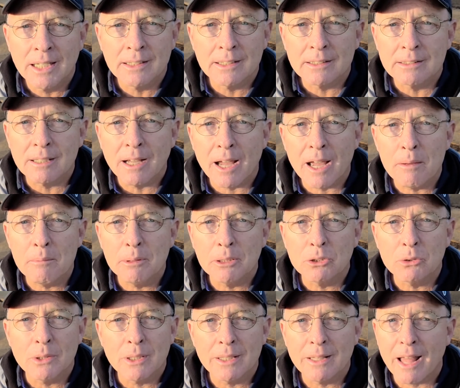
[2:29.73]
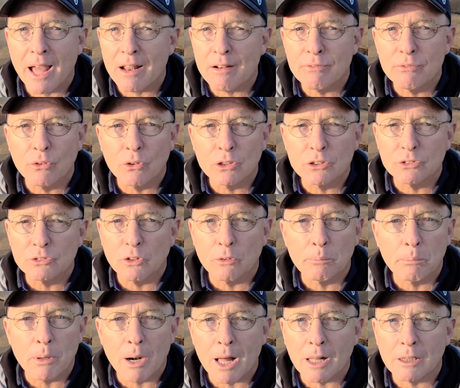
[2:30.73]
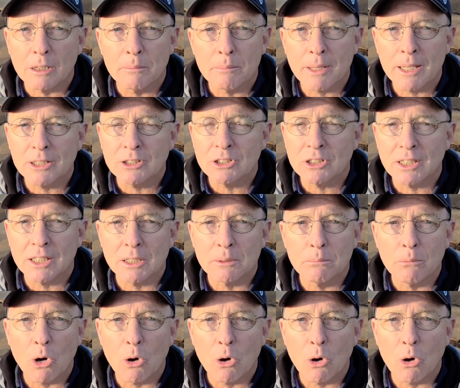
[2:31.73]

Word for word: In the time between that forceful proclamation and the